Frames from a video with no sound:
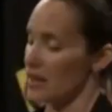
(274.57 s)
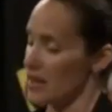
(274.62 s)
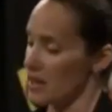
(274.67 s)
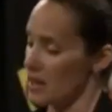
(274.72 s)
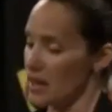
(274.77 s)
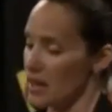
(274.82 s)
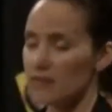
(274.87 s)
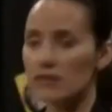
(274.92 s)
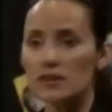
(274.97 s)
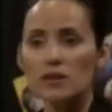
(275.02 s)

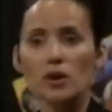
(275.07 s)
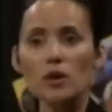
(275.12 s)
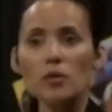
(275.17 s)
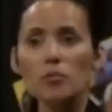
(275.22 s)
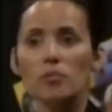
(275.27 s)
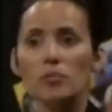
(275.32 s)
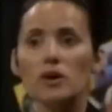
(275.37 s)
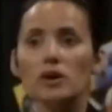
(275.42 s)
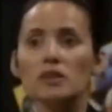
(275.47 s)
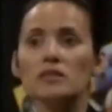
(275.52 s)
They can have a
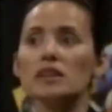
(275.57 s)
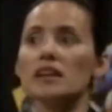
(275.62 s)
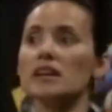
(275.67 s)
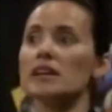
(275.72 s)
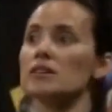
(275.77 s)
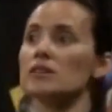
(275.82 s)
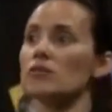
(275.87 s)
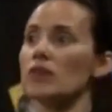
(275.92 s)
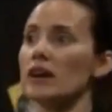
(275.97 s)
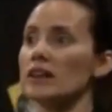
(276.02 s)
notebook,
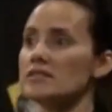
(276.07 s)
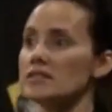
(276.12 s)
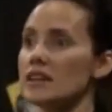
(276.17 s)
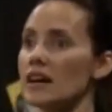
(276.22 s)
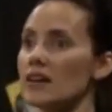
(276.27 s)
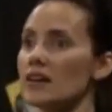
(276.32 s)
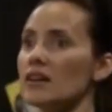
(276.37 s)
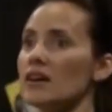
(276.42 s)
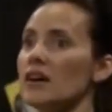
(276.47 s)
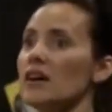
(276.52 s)
they can write
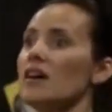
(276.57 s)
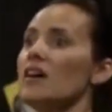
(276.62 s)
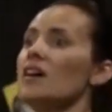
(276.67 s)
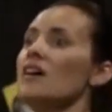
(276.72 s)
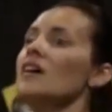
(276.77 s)
down,